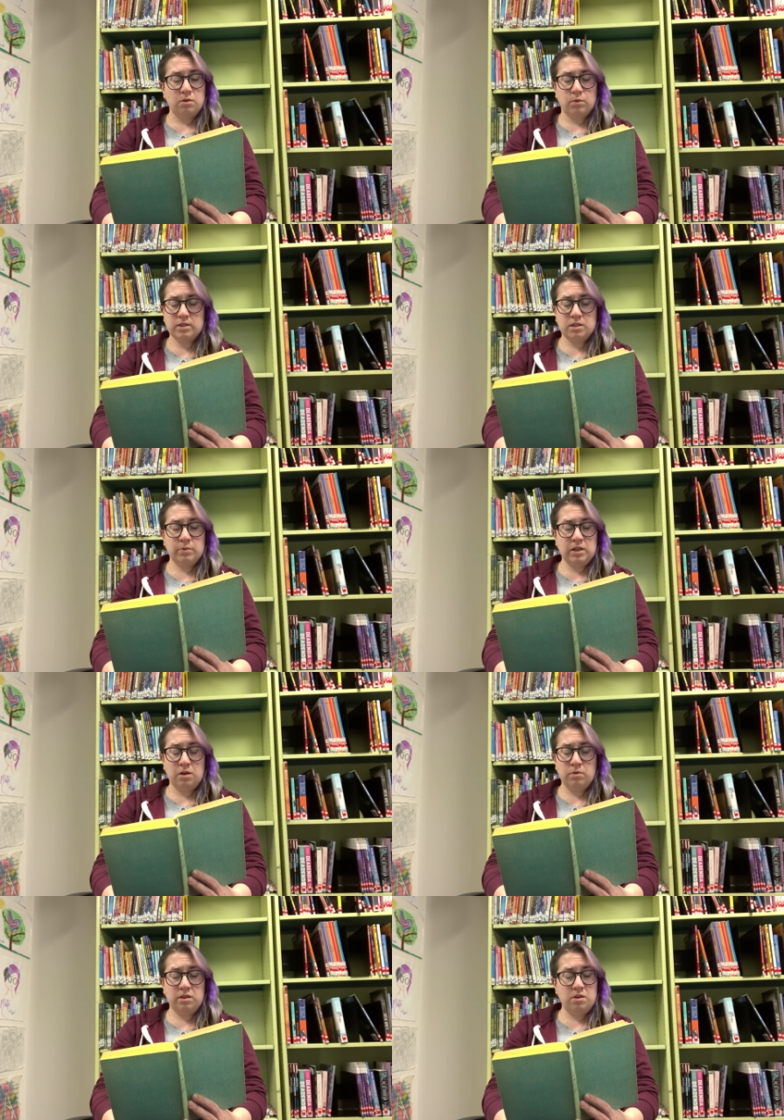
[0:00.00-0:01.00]
What's to be
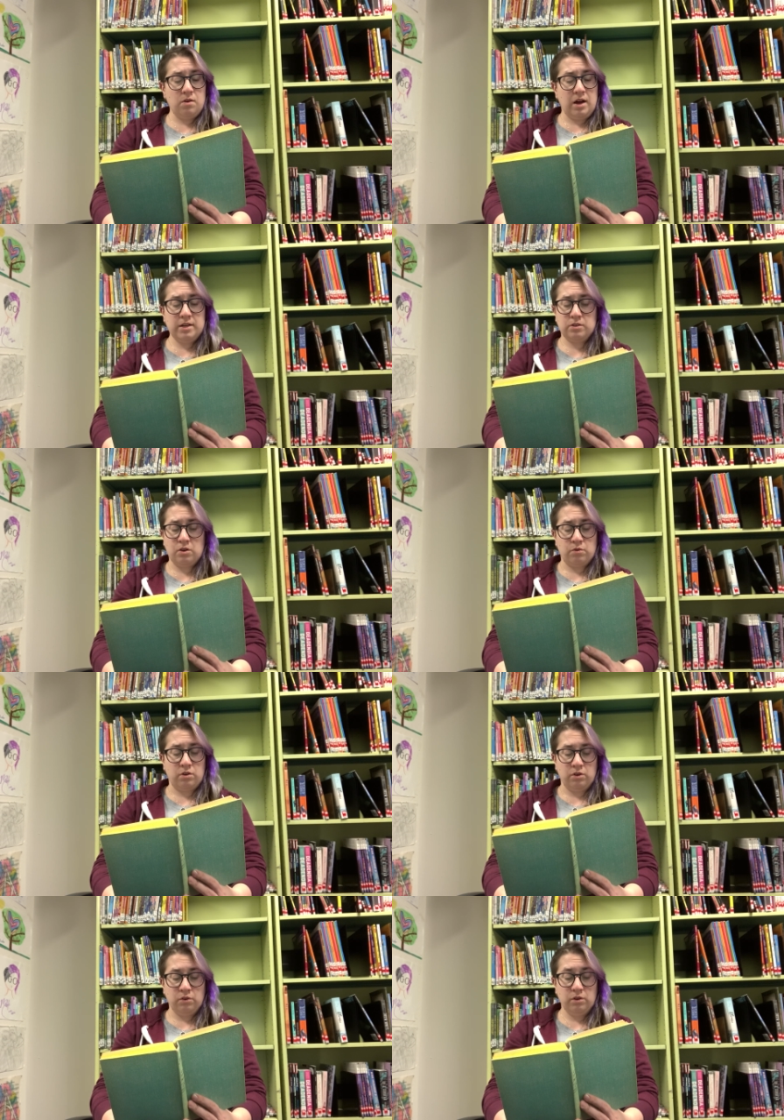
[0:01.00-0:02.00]
done with you, I don't
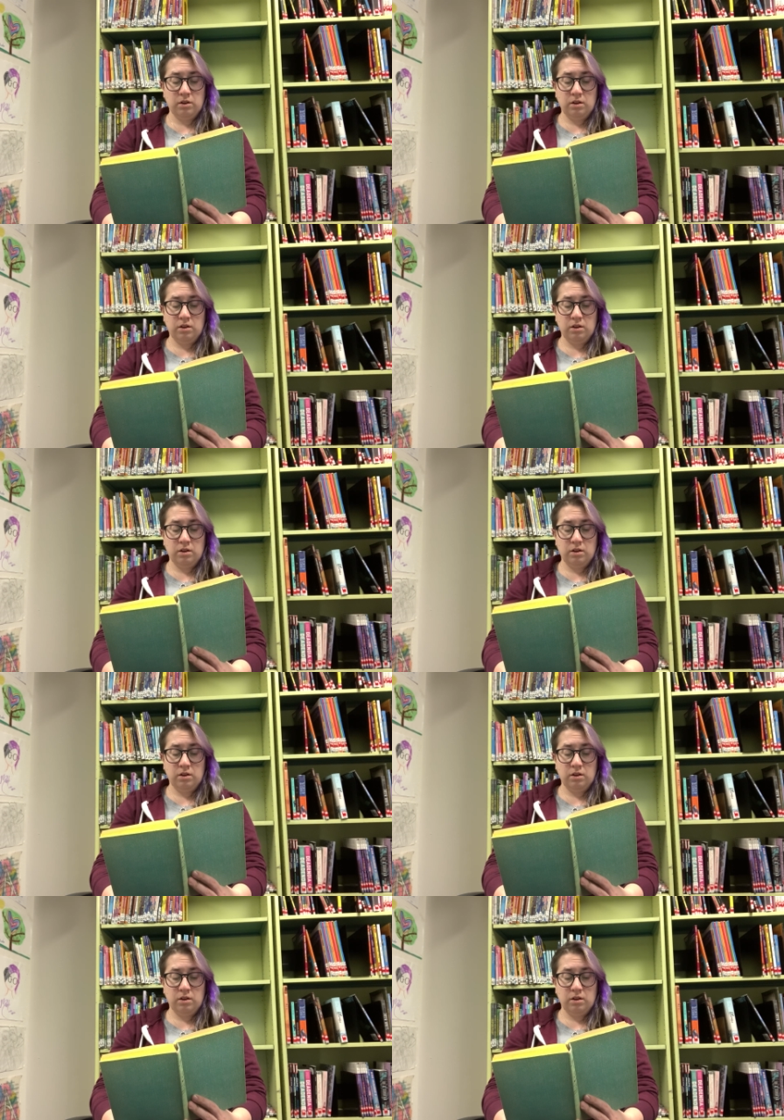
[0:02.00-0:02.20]
know.